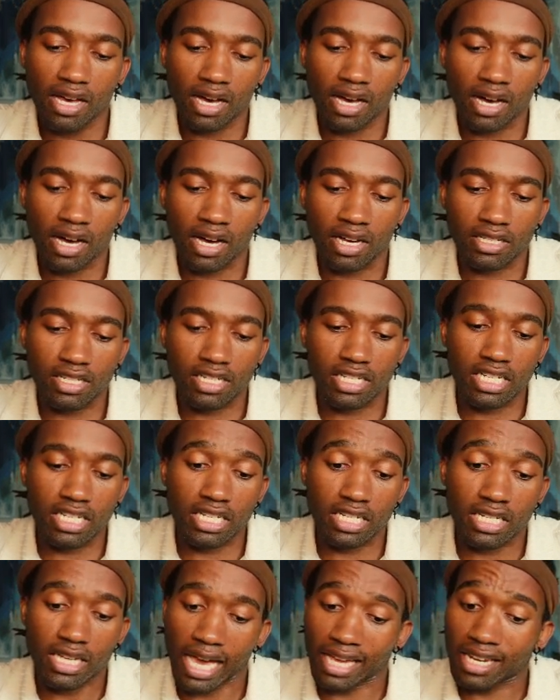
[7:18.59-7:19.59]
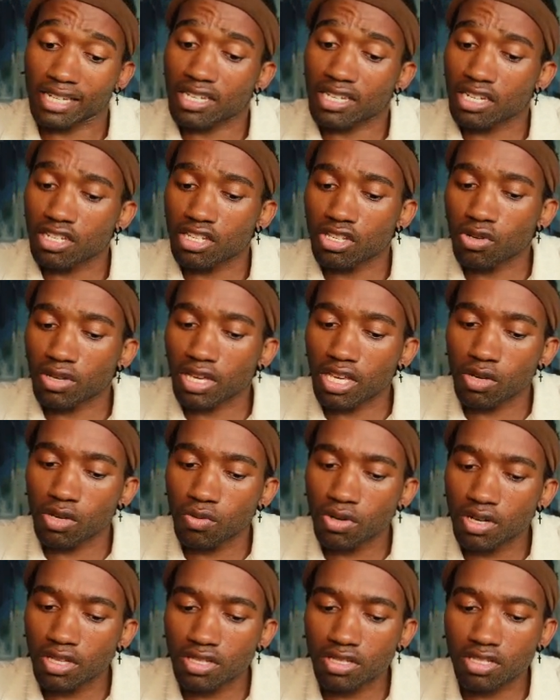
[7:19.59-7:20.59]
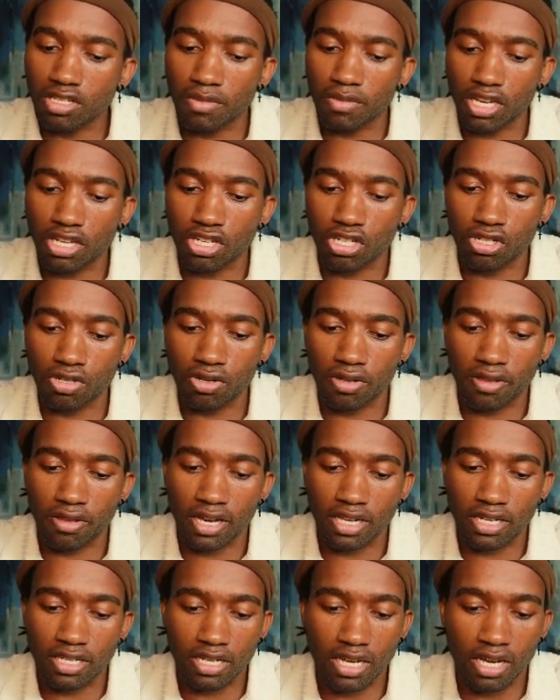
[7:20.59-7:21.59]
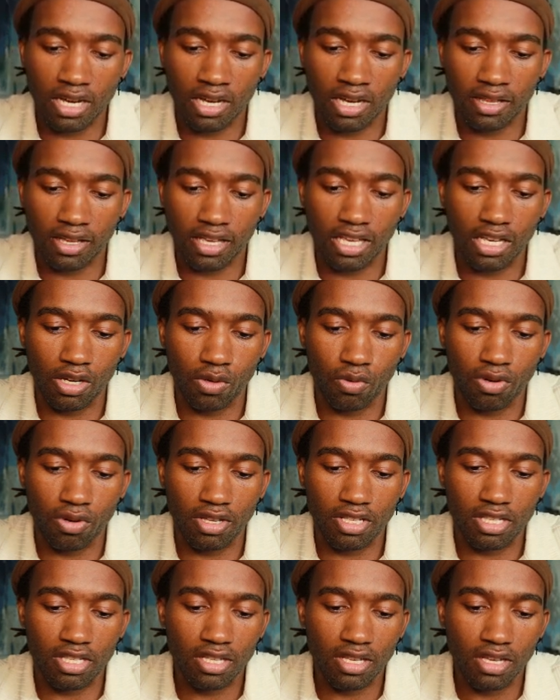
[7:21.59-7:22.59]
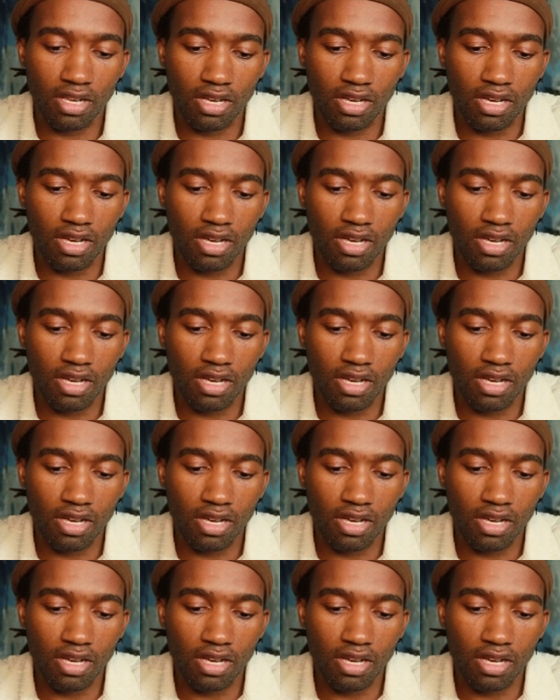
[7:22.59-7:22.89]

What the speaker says: edited your keywords to make sure that the keywords